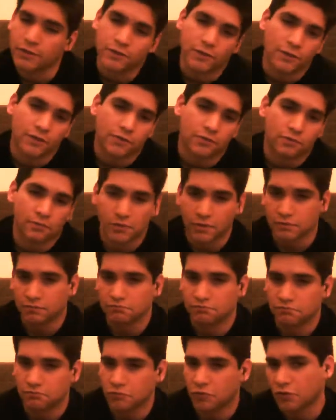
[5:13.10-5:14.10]
yes, well,
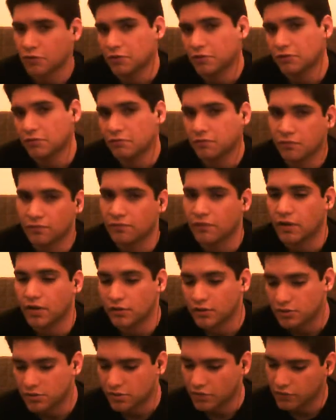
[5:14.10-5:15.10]
it was
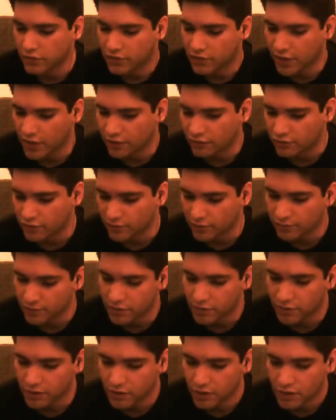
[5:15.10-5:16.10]
fun just capturing
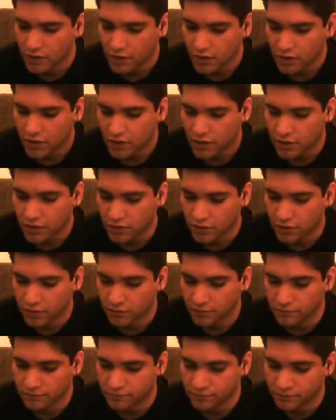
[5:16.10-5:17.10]
me.
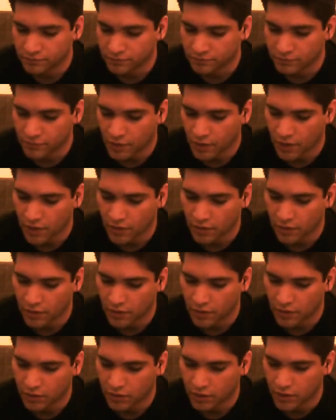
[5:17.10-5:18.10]
Um,
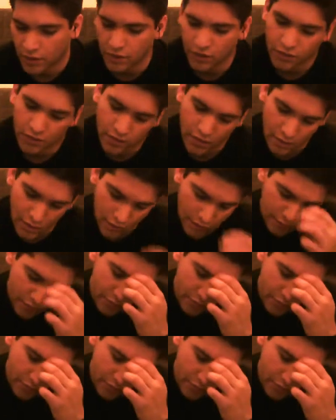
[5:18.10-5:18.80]
okay,